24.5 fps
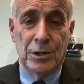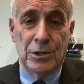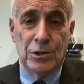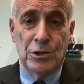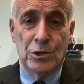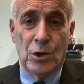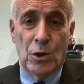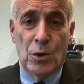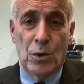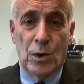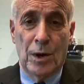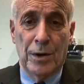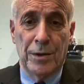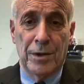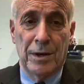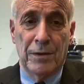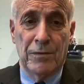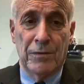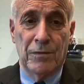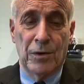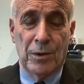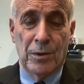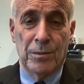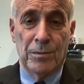So I
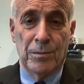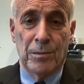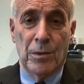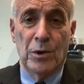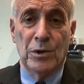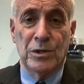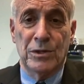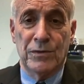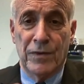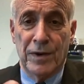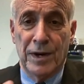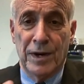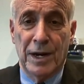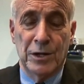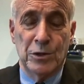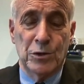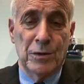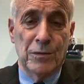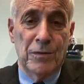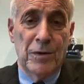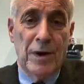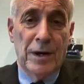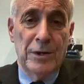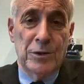think for most
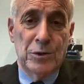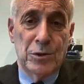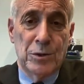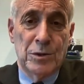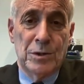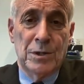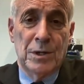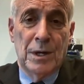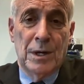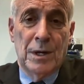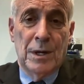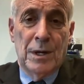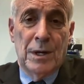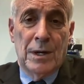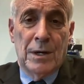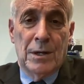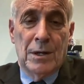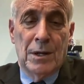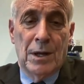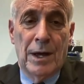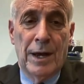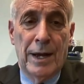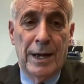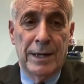financial advisors'
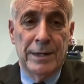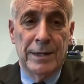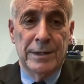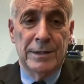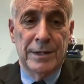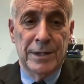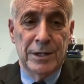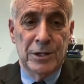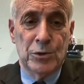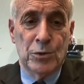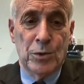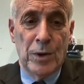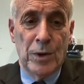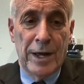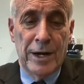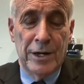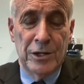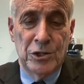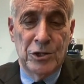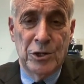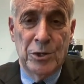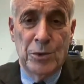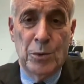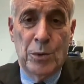clients, this
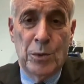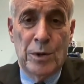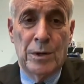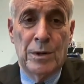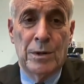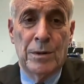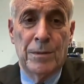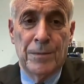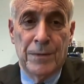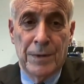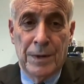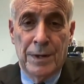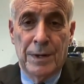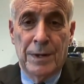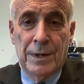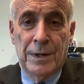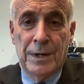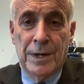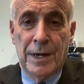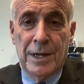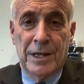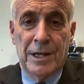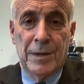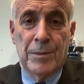strategy will
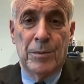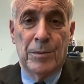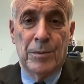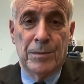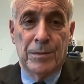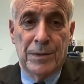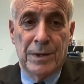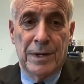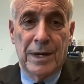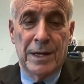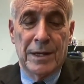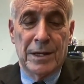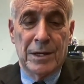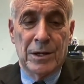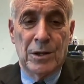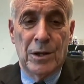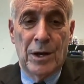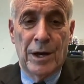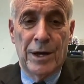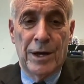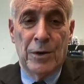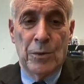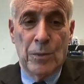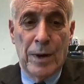get the
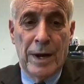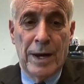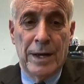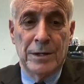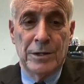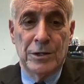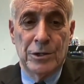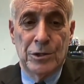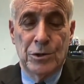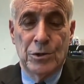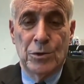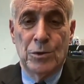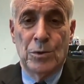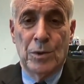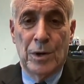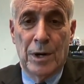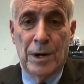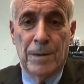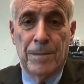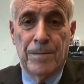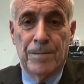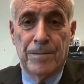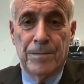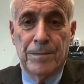client around
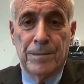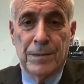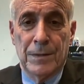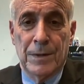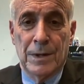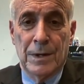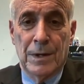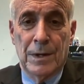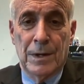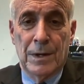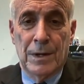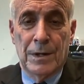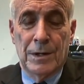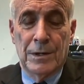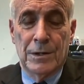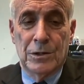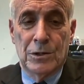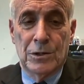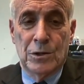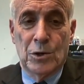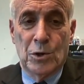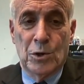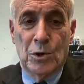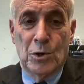to
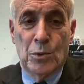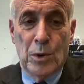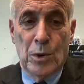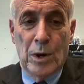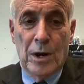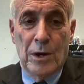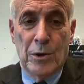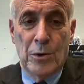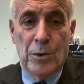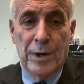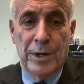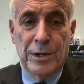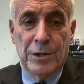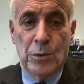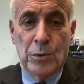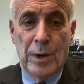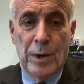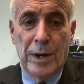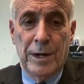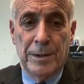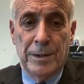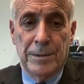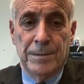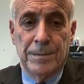agreeing to
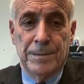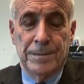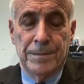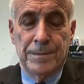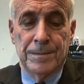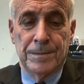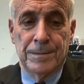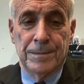wait.